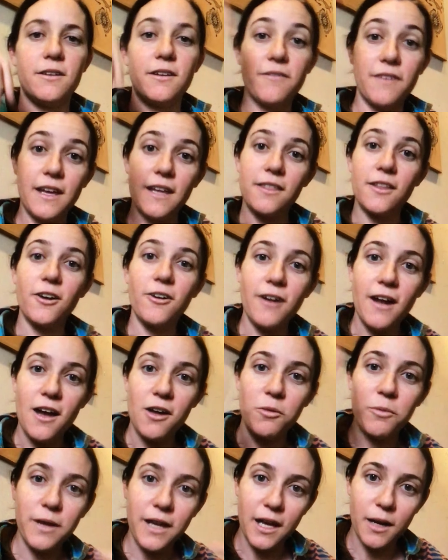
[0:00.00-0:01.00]
If it hit the
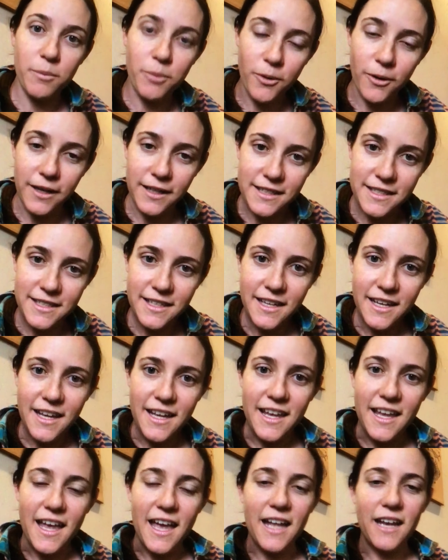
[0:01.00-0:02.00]
ground, we got a point,
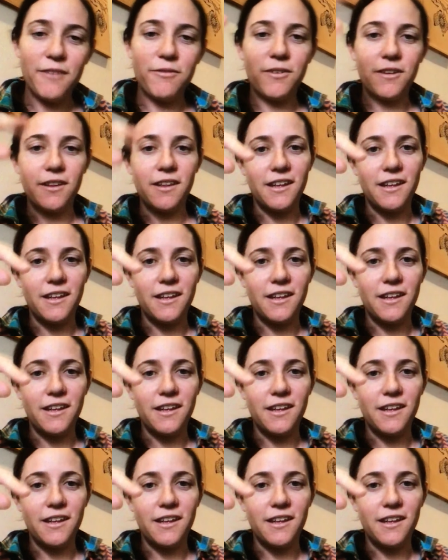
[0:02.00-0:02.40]
and if it